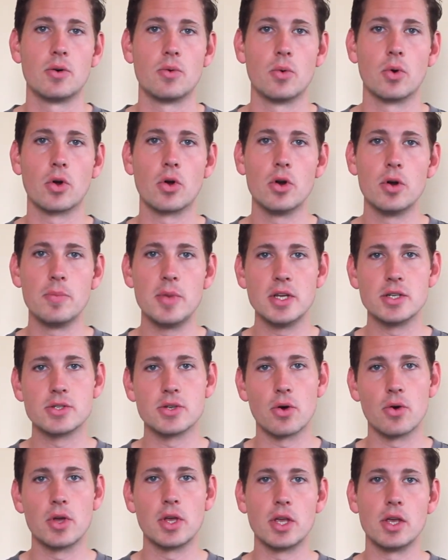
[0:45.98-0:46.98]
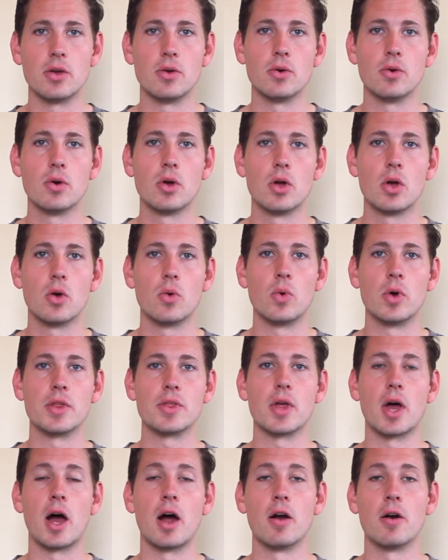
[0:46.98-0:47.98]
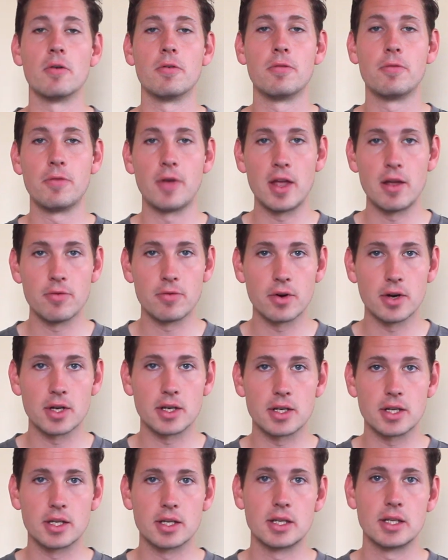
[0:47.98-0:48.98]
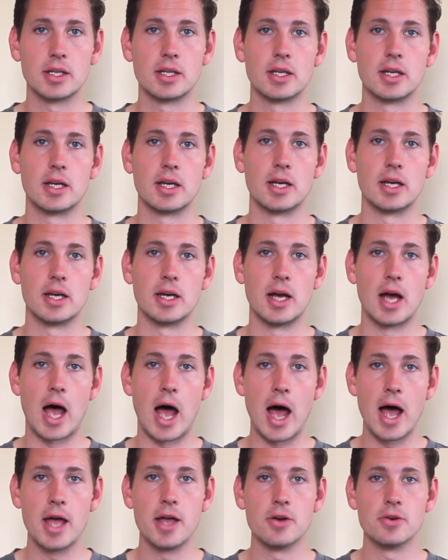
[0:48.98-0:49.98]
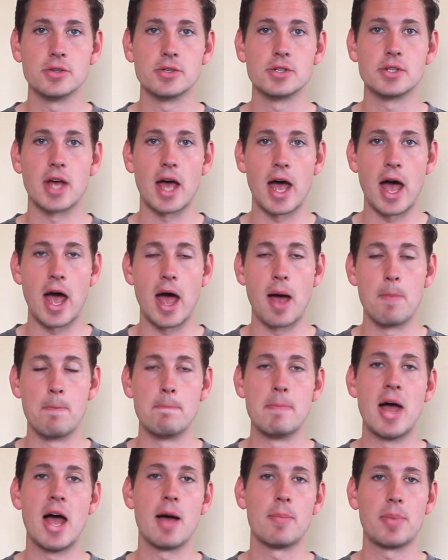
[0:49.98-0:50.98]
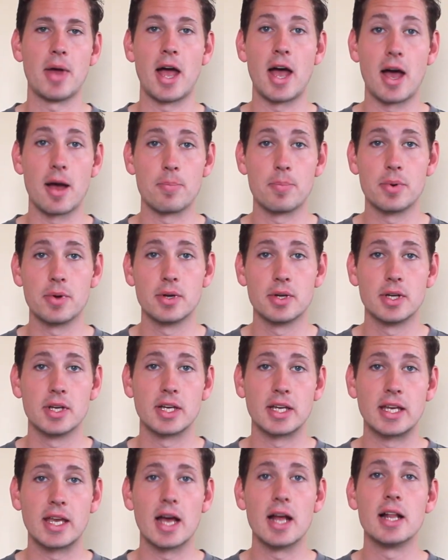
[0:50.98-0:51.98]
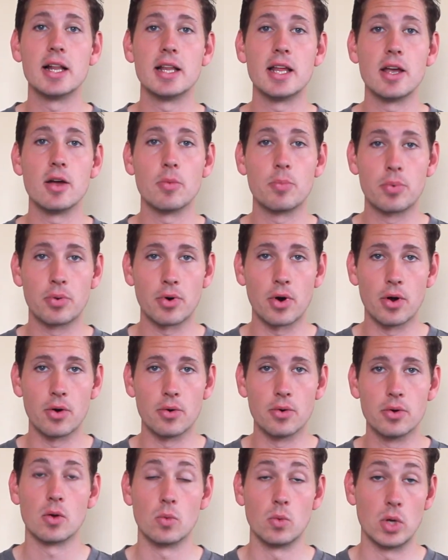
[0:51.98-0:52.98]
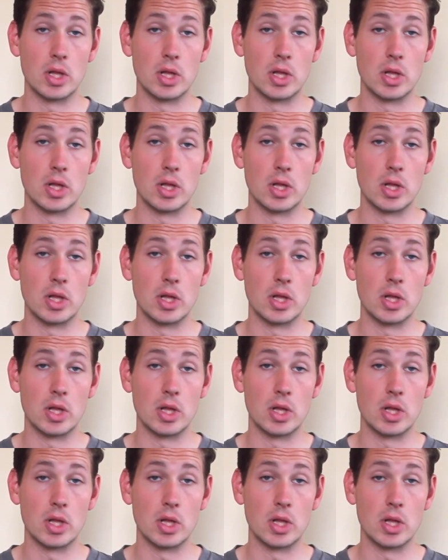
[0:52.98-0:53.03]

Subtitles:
We're going to be showing you with our favorite iOS map app, Galileo Pro.